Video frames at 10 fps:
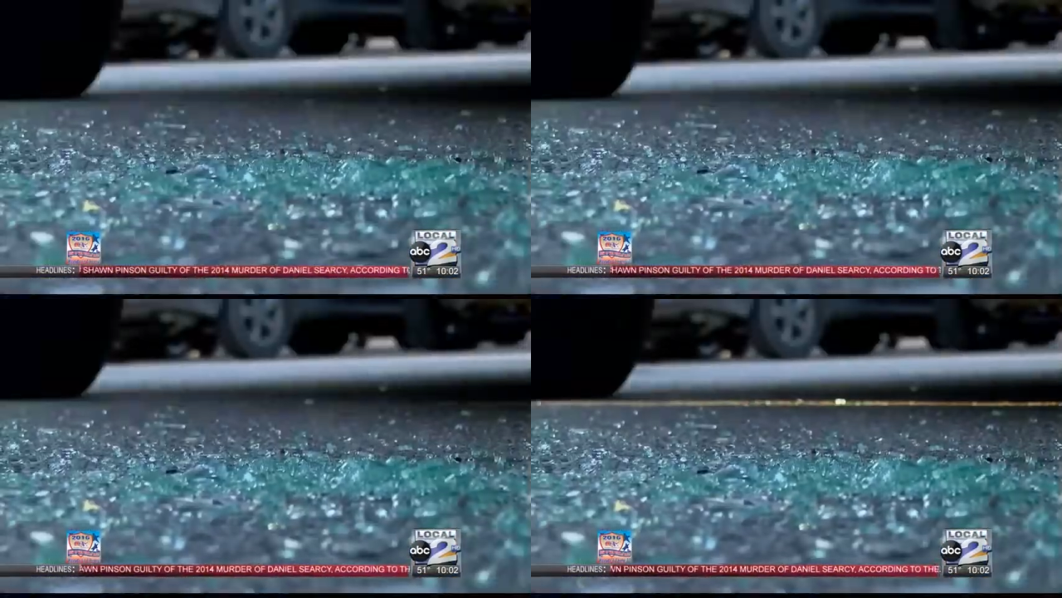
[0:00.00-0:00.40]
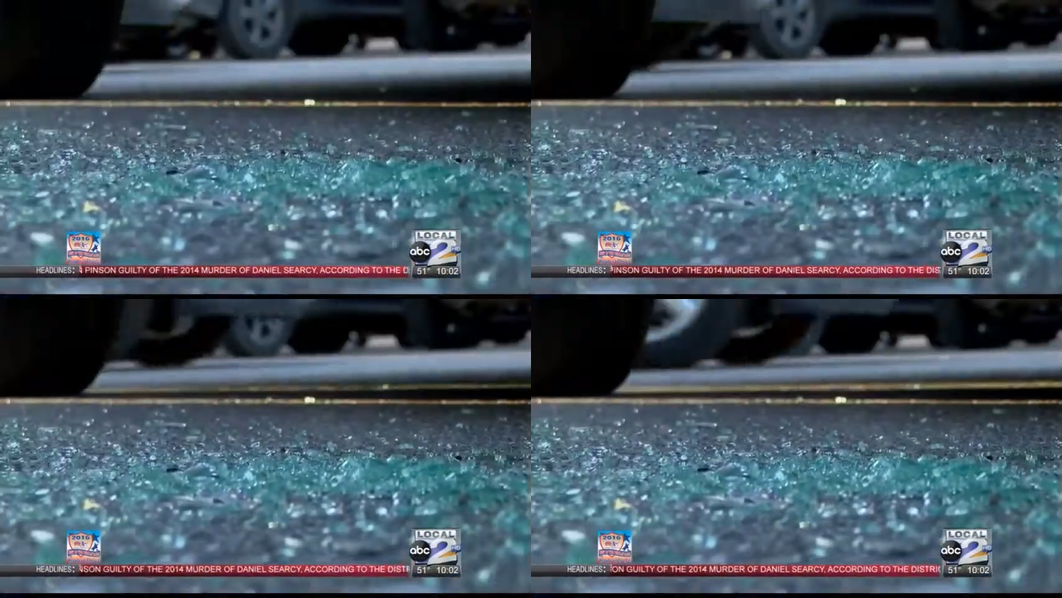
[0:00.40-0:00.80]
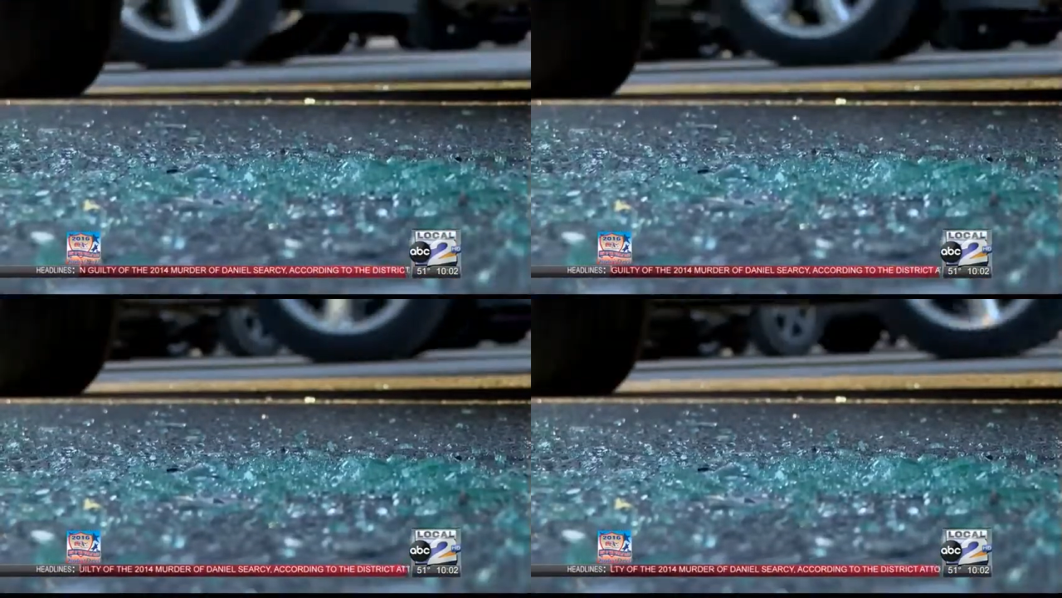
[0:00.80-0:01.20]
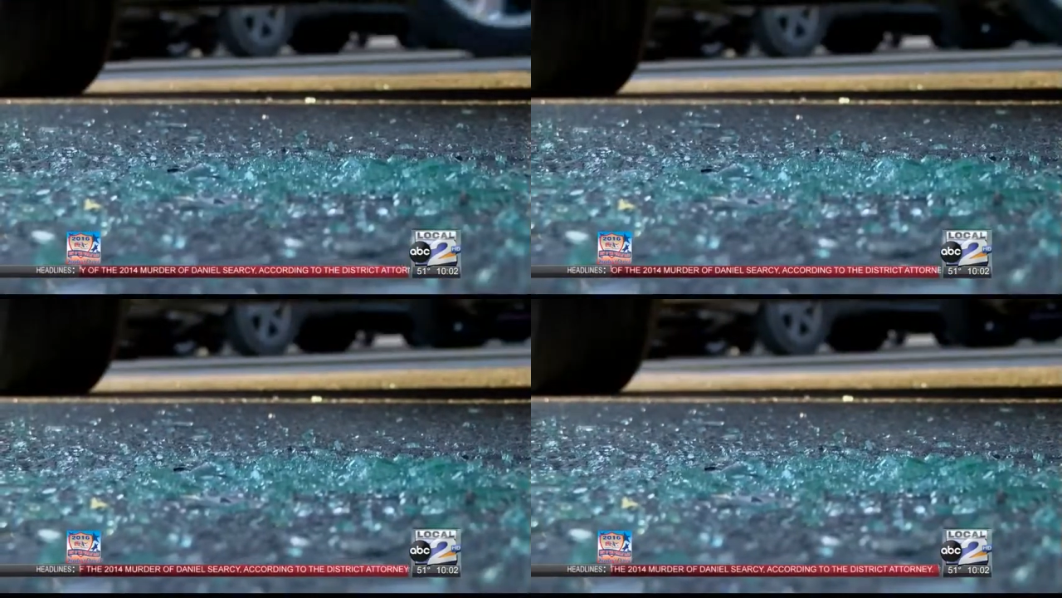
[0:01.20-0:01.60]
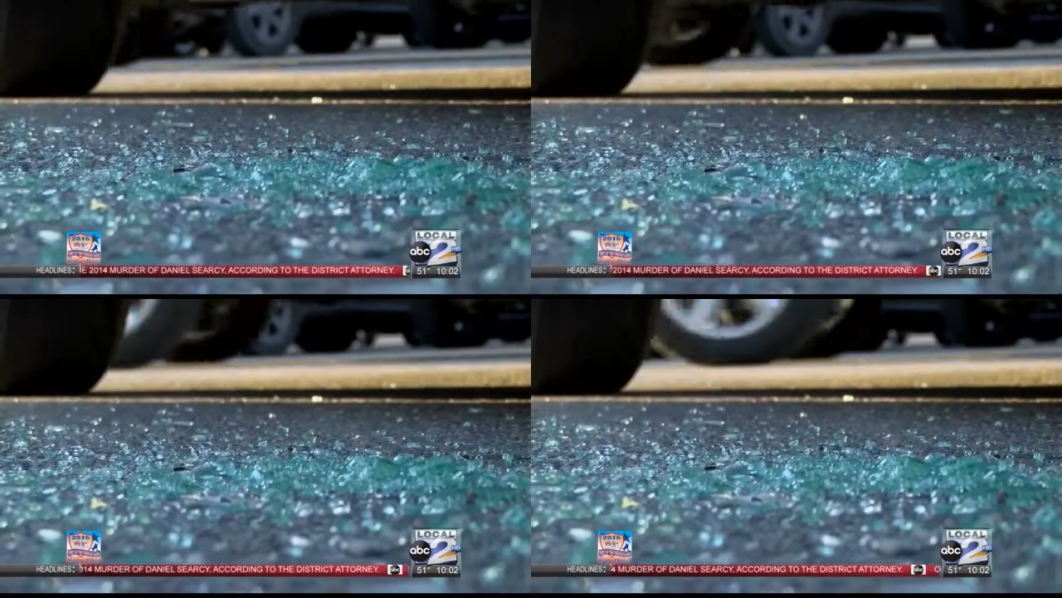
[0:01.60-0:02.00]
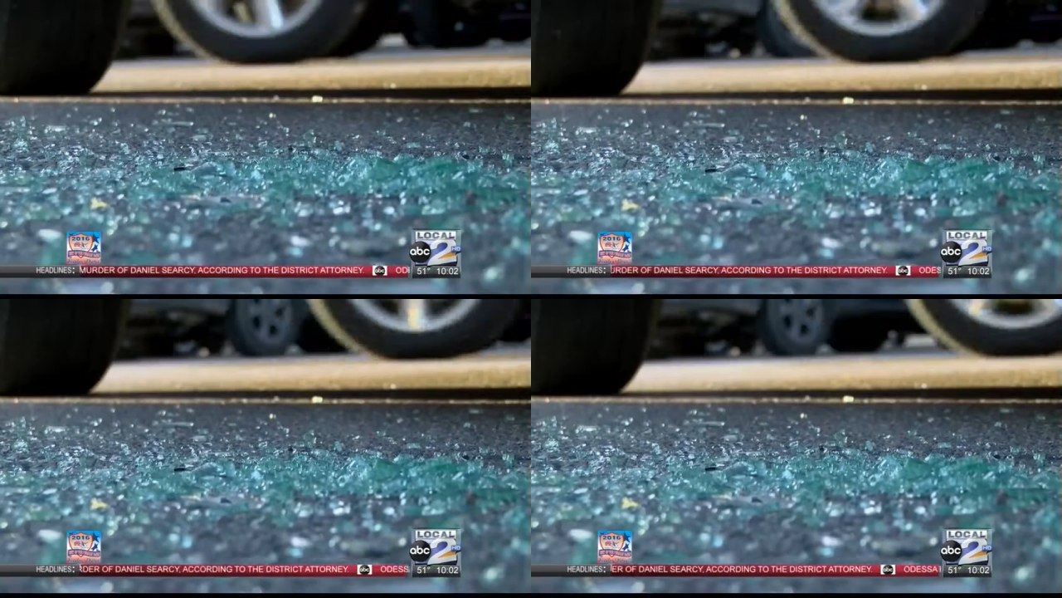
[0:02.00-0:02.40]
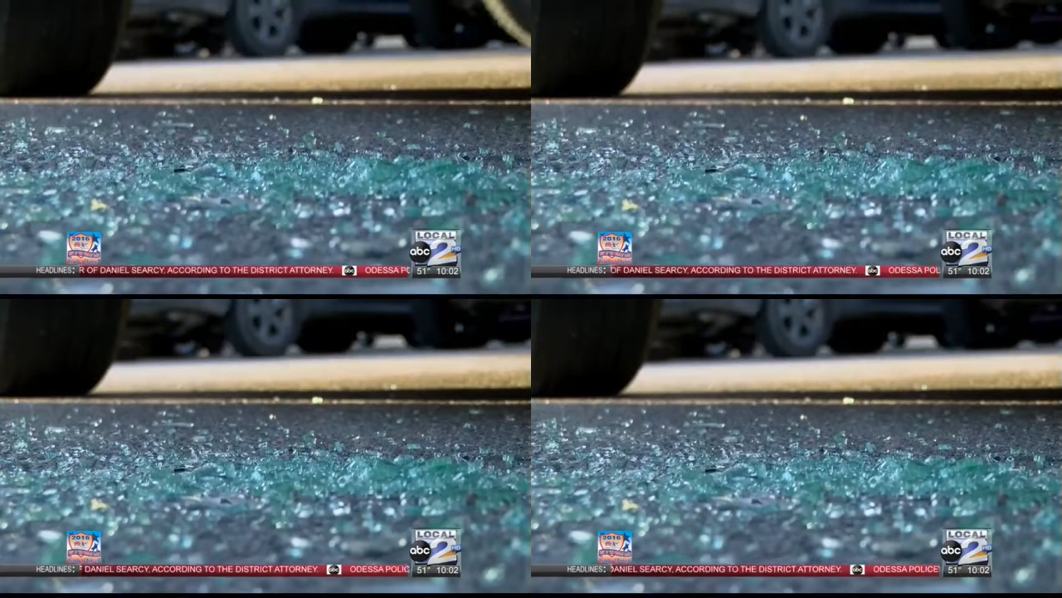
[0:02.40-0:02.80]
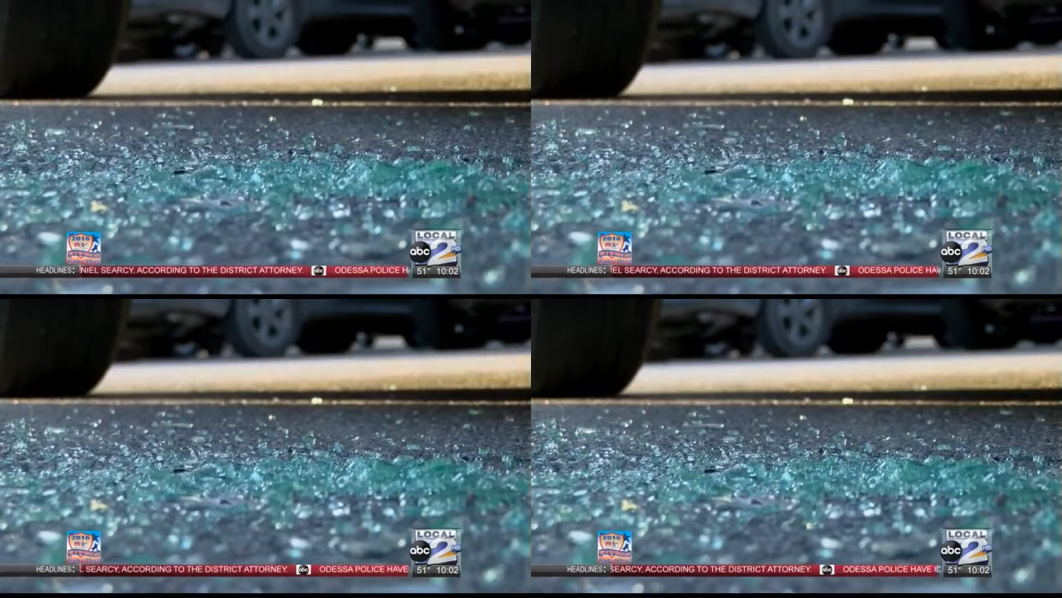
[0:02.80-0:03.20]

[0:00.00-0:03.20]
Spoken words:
[unreadable: no face in view]